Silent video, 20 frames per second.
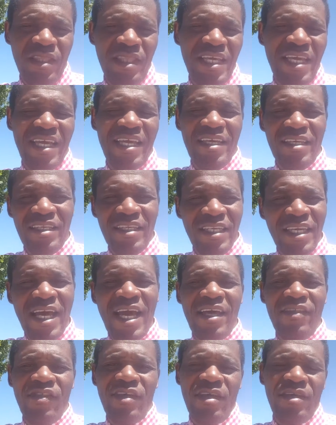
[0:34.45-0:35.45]
that can
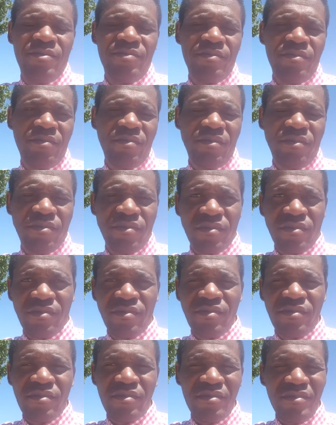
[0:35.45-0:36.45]
deny
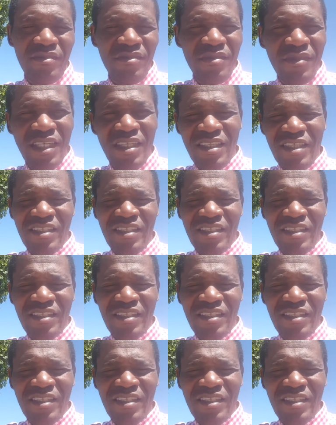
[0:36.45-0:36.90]
that.